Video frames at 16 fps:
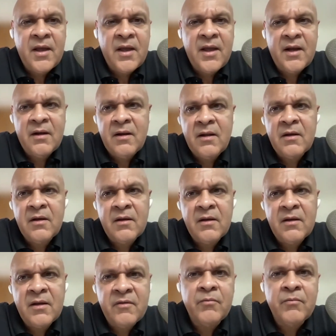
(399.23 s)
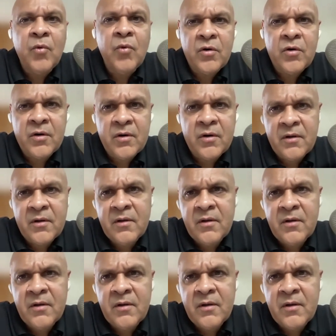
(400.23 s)
and if more
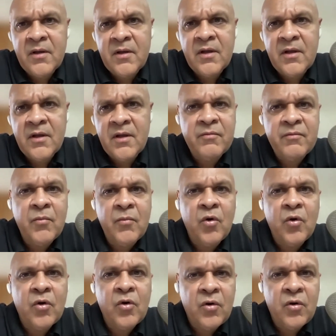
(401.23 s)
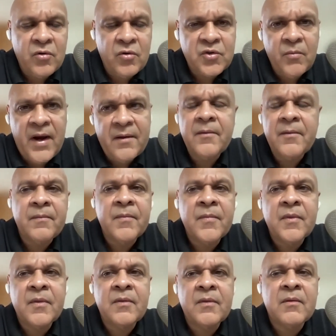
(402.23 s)
loans go
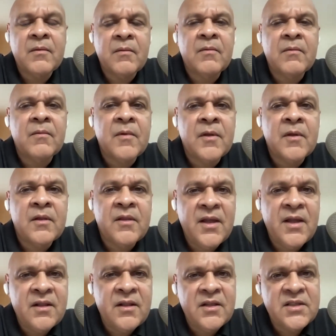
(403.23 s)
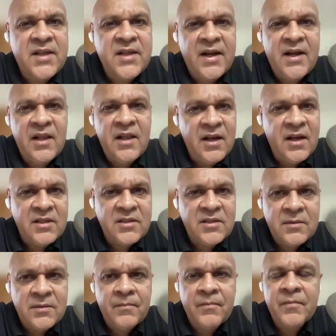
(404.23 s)
bad, then this can
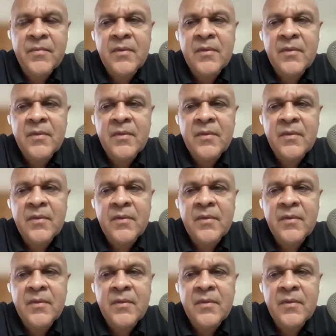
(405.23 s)
increase.